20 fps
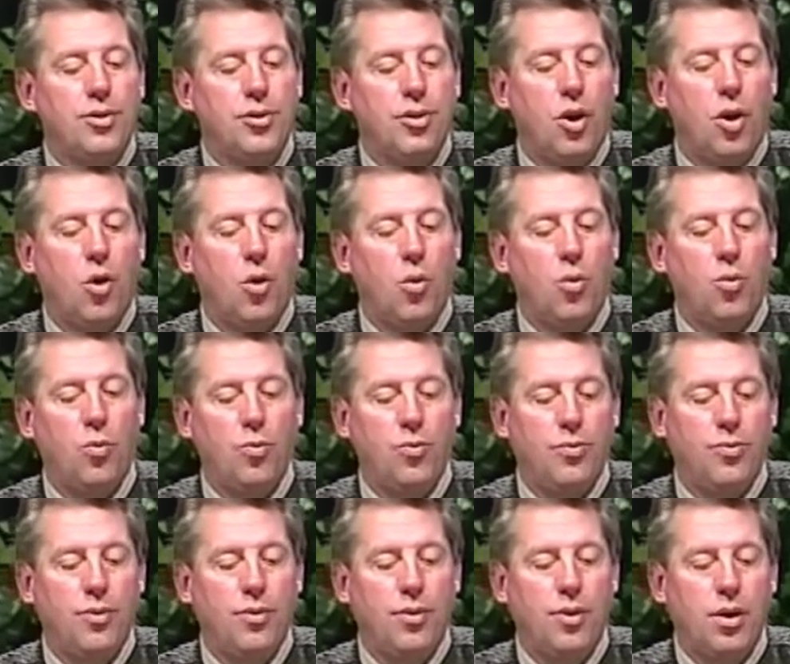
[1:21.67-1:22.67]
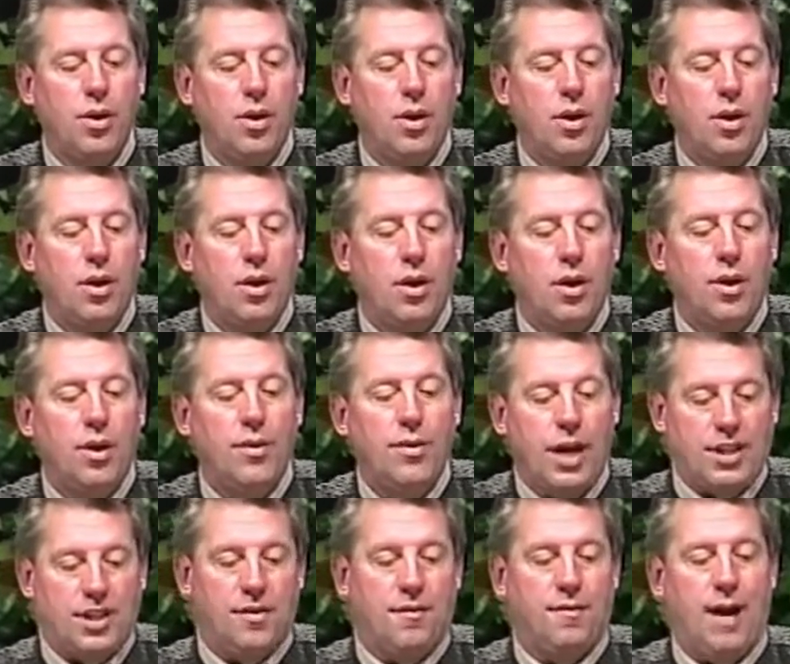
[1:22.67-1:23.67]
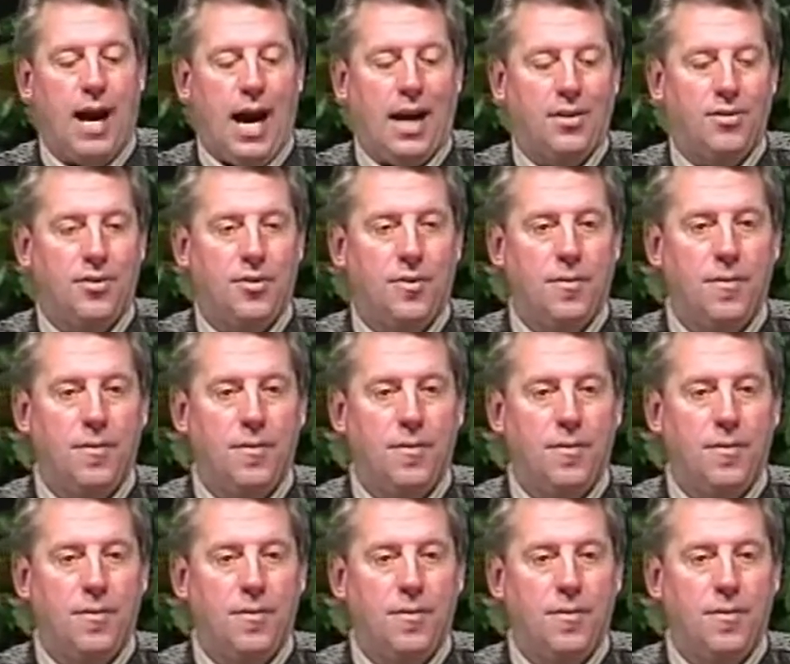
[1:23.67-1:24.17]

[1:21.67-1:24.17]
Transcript: to hold. That's a fact.